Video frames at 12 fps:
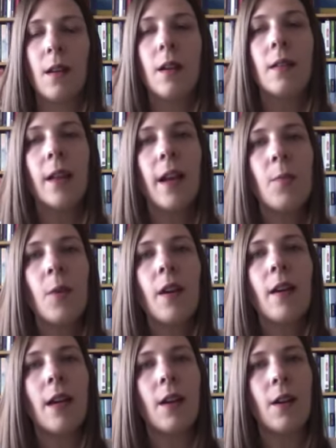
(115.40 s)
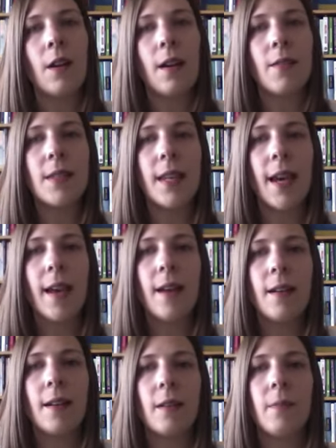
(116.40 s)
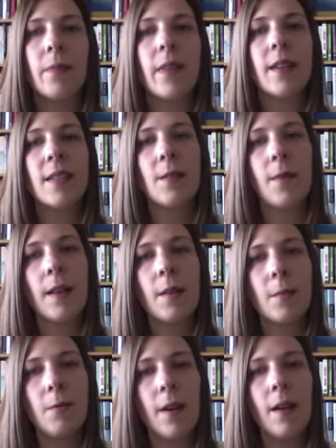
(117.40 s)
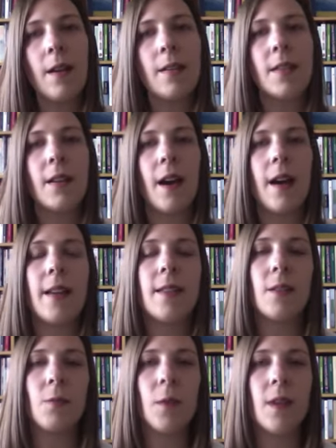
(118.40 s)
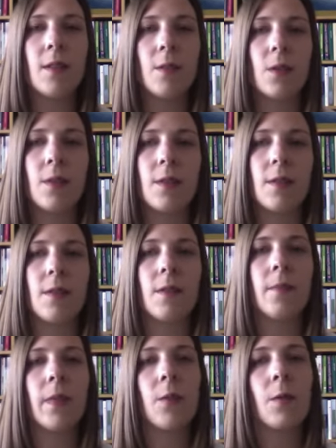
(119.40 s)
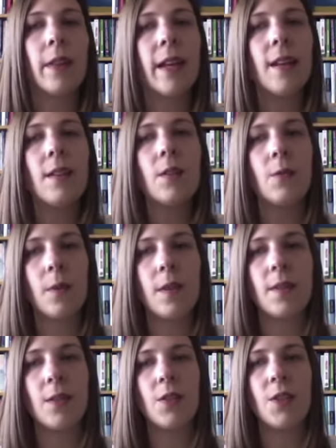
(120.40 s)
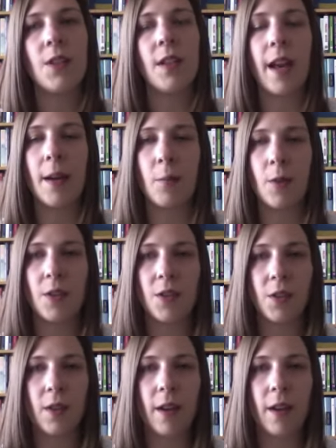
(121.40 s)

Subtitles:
Library and Archives Canada has developed various guides and resources related to researching Aboriginal